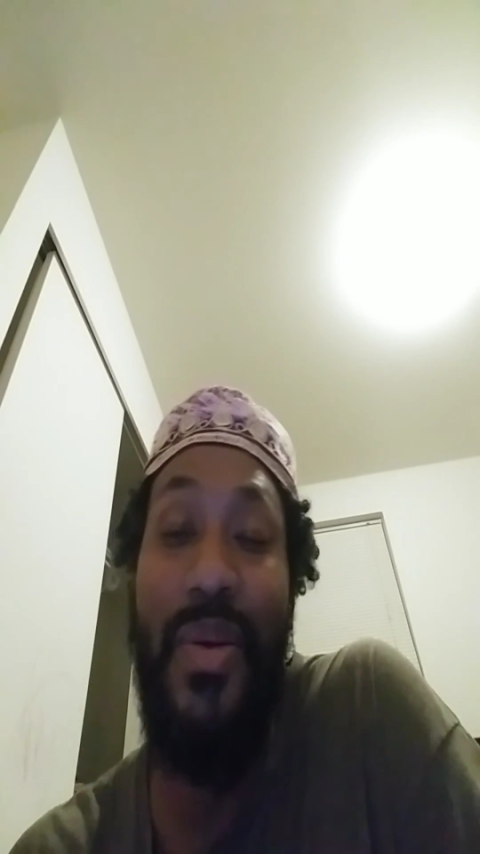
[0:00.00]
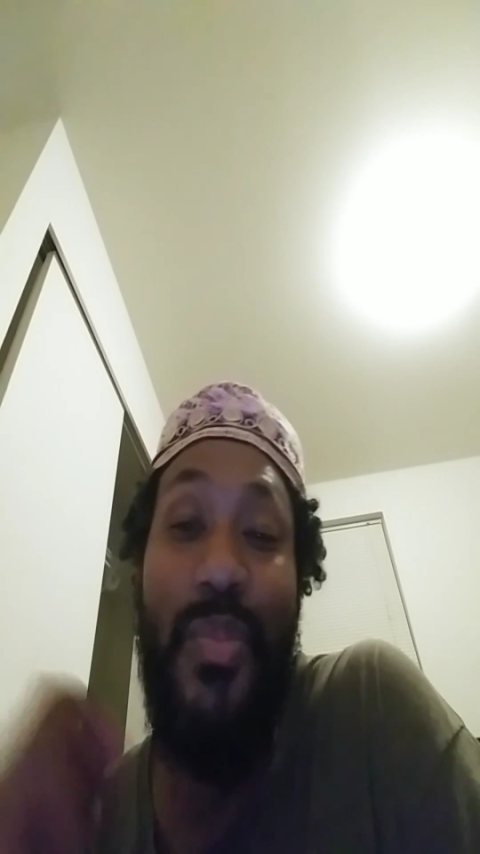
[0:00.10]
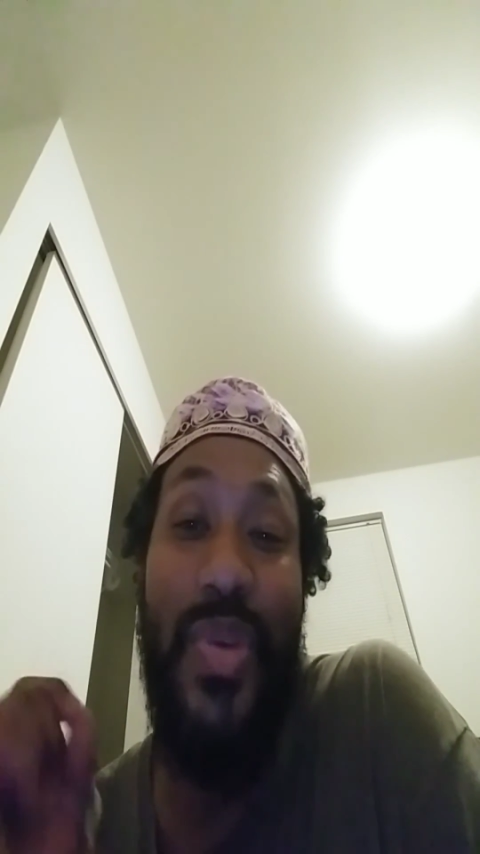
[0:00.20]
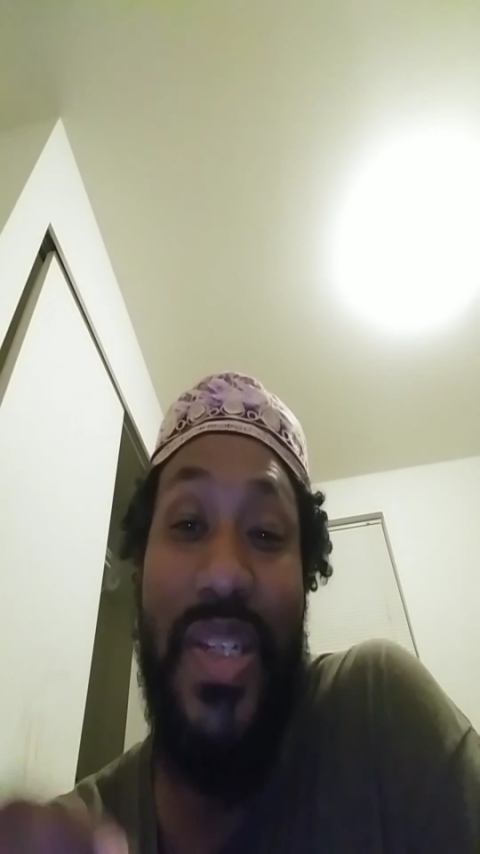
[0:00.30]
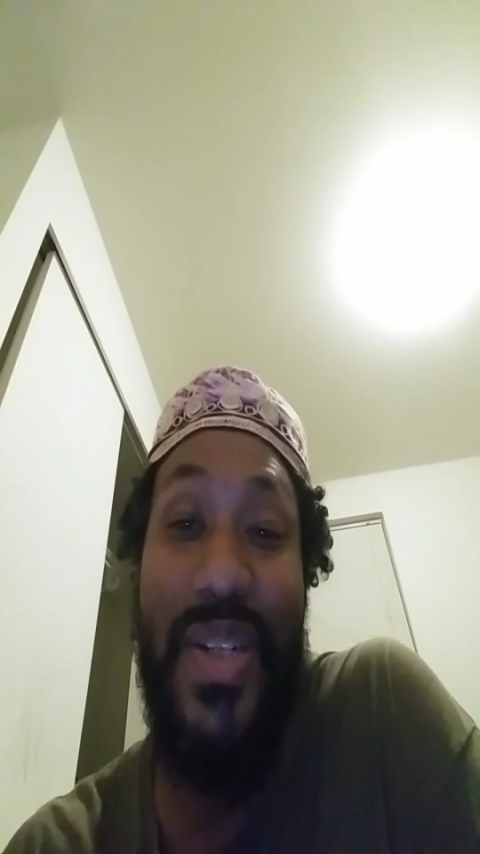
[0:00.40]

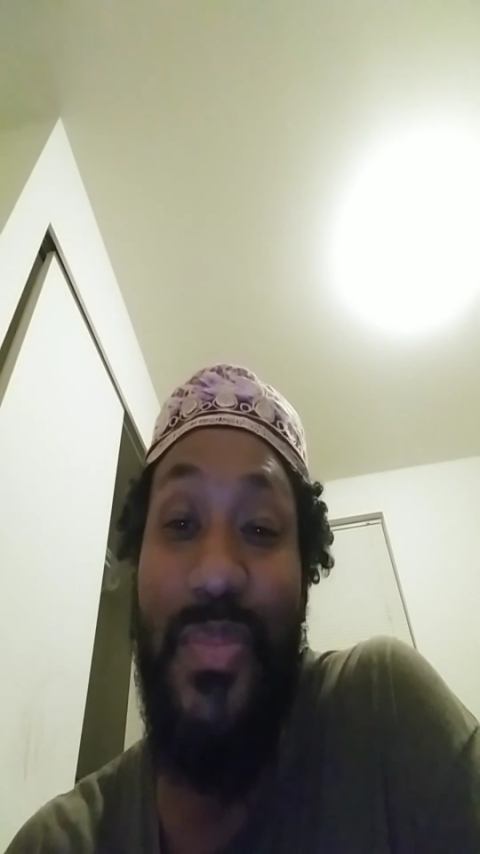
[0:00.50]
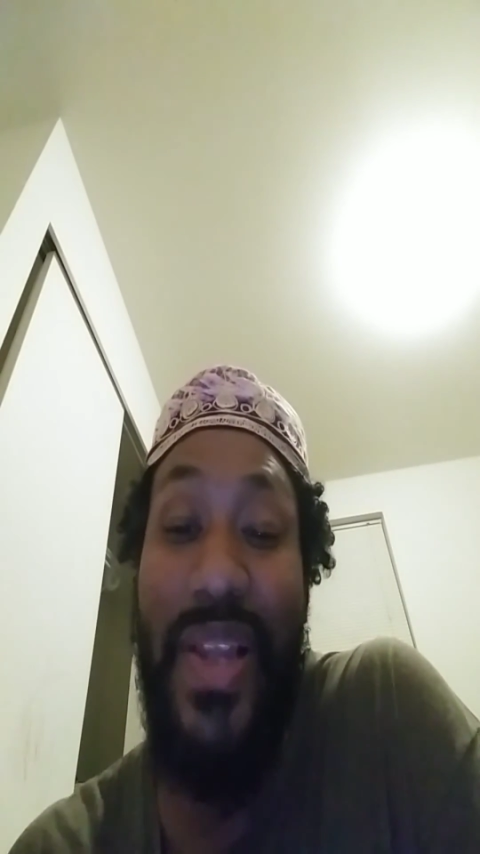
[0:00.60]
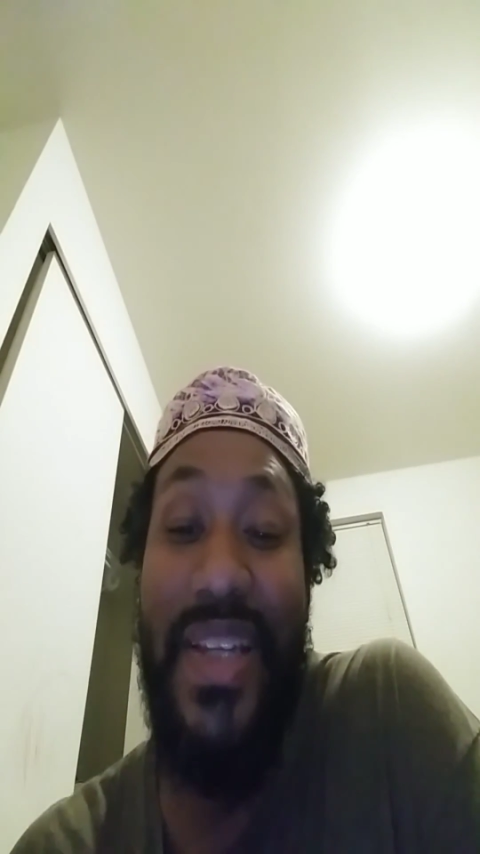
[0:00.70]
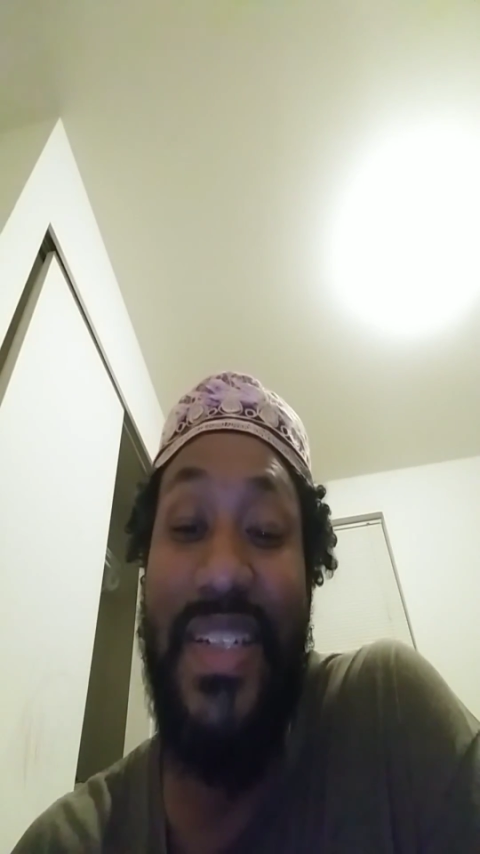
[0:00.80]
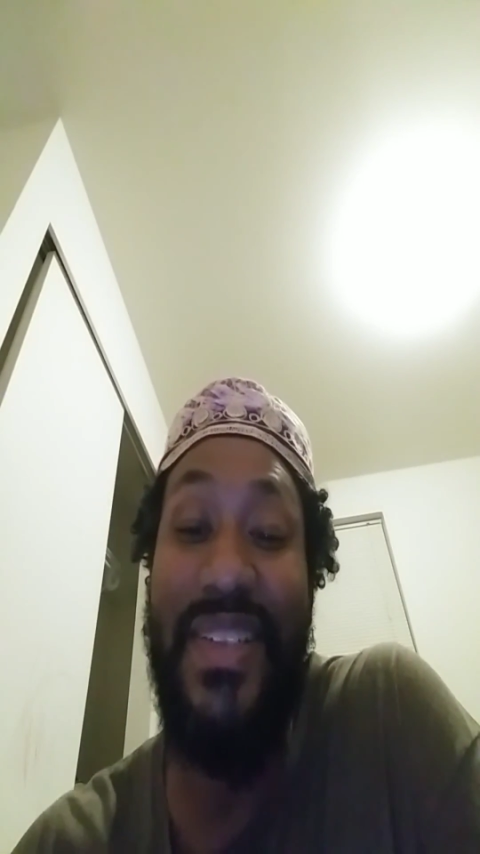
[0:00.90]
Peace and
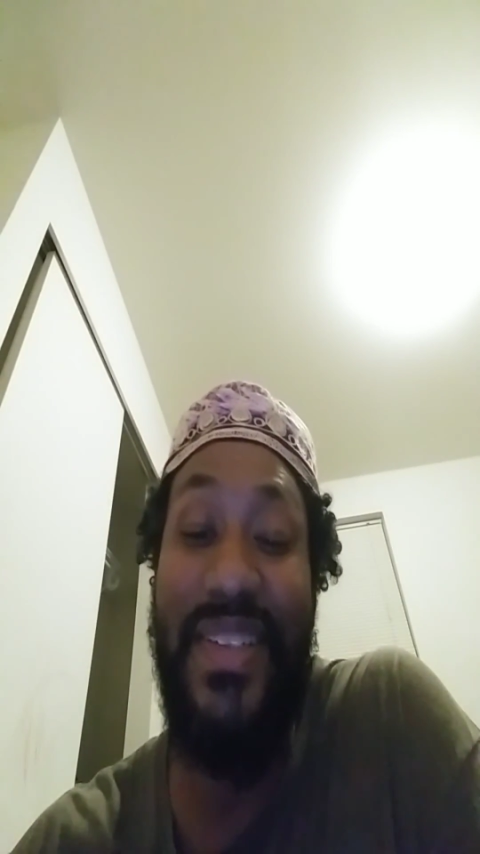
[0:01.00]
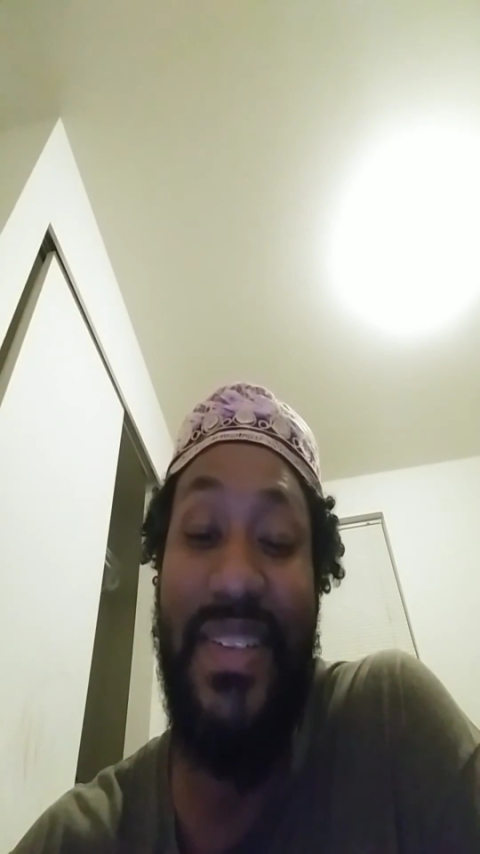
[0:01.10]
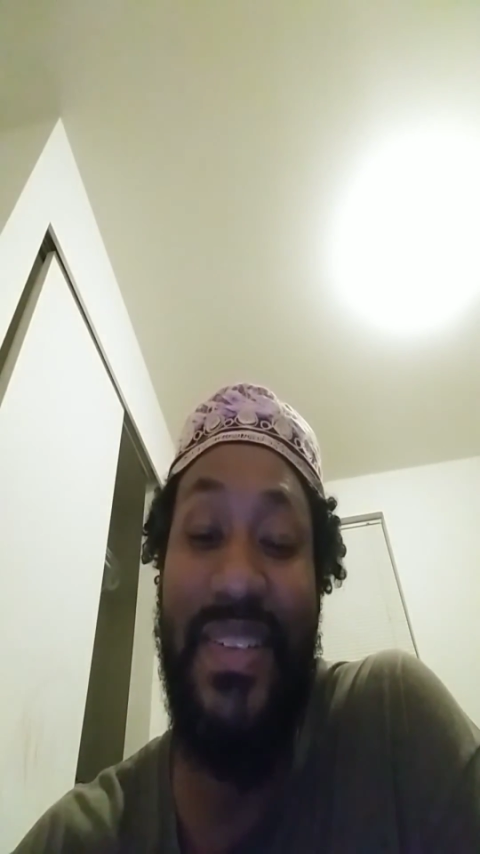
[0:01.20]
blessings.